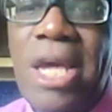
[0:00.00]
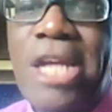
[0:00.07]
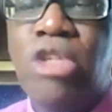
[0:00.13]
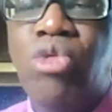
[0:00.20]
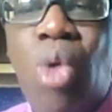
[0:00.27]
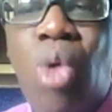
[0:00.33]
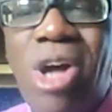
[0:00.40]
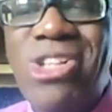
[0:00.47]

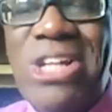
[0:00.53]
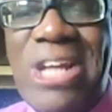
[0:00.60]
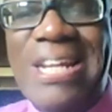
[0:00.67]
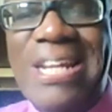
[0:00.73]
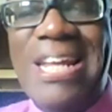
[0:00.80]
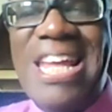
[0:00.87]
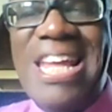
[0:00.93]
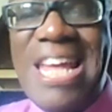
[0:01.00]
It was
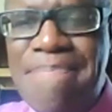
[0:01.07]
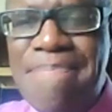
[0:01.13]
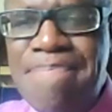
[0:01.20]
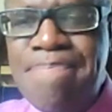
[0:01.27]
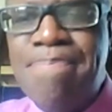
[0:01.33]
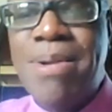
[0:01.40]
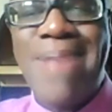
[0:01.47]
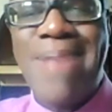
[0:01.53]
in
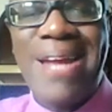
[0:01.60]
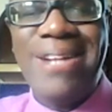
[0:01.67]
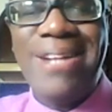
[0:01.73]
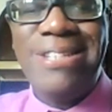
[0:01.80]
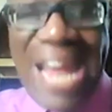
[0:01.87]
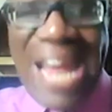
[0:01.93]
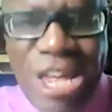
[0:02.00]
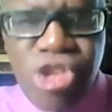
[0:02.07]

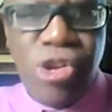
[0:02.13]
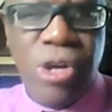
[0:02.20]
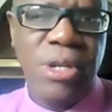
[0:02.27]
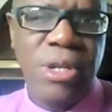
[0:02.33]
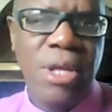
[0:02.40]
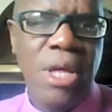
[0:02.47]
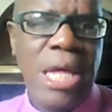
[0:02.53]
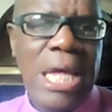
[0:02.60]

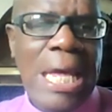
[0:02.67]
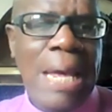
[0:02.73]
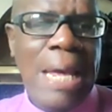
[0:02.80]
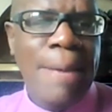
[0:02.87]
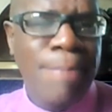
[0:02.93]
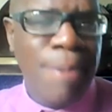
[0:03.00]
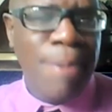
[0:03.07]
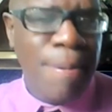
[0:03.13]
implementation,
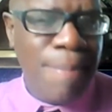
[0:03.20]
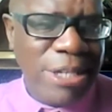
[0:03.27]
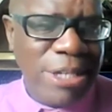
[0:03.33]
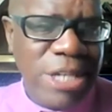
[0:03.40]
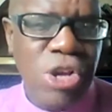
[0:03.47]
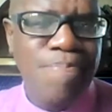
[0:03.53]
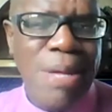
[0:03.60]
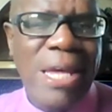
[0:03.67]

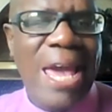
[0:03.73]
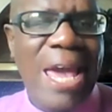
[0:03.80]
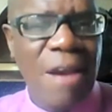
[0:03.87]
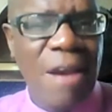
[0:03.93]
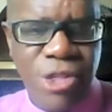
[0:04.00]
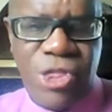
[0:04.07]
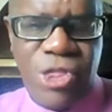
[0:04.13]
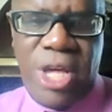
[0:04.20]
implementation being
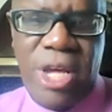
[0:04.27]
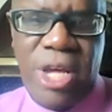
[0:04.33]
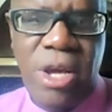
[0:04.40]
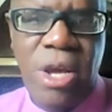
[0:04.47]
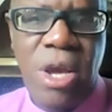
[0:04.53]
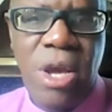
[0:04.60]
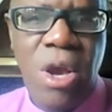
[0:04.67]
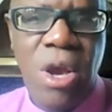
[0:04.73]

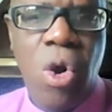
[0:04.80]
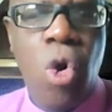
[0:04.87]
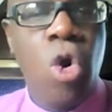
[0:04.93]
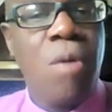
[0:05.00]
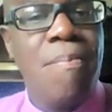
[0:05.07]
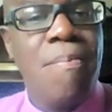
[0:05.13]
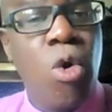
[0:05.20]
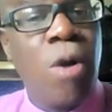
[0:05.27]
everything,
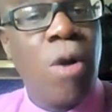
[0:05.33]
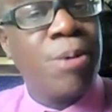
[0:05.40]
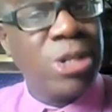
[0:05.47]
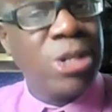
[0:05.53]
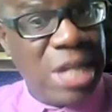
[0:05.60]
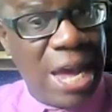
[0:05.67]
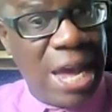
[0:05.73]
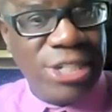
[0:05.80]
or more
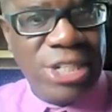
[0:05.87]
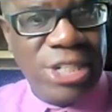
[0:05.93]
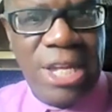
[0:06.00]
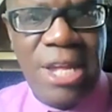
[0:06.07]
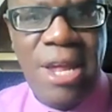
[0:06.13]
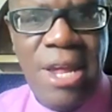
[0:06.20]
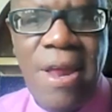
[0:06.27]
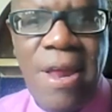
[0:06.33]

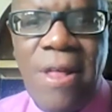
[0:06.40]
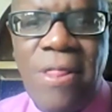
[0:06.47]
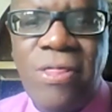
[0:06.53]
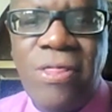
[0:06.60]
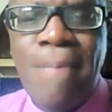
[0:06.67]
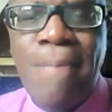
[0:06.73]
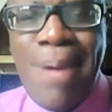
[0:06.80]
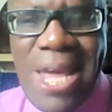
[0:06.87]
precisely,
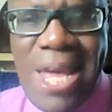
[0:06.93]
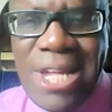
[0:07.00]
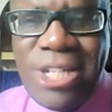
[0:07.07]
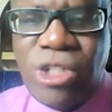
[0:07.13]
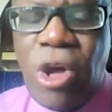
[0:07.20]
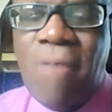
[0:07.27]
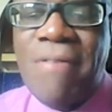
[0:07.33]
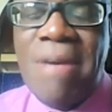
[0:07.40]
the
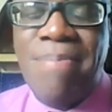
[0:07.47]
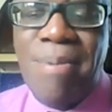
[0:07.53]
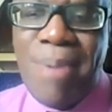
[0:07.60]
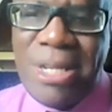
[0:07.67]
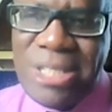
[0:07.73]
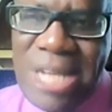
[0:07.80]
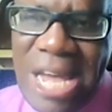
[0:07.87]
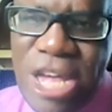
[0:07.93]
pace of
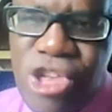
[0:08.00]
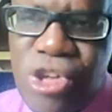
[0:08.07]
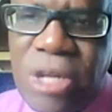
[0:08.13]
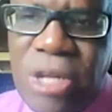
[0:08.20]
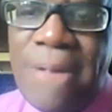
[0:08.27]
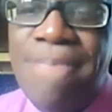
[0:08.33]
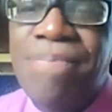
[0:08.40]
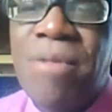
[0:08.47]

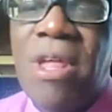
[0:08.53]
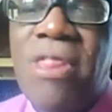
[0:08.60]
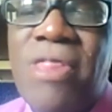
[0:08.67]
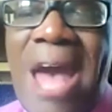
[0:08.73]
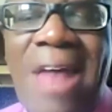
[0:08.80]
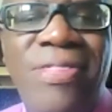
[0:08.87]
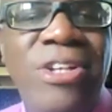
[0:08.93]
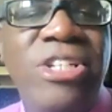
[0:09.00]
implementation,
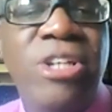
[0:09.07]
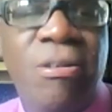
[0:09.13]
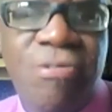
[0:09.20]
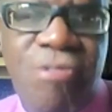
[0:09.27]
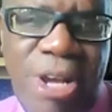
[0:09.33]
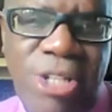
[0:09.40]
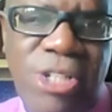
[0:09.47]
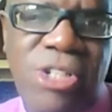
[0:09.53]
that the
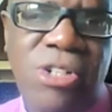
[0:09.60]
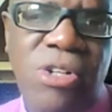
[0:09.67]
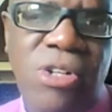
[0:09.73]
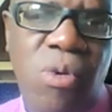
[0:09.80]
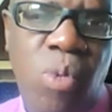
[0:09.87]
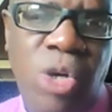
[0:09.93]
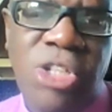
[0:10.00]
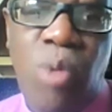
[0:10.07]
difference
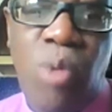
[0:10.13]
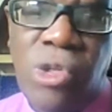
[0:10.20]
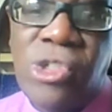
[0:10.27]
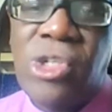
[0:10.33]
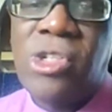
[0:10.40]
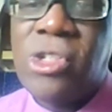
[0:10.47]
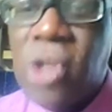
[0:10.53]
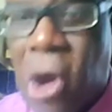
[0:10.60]
was
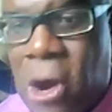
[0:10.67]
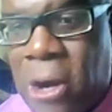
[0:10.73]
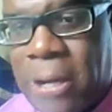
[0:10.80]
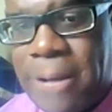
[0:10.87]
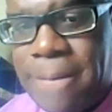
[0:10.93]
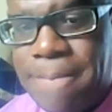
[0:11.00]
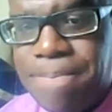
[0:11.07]
most stark.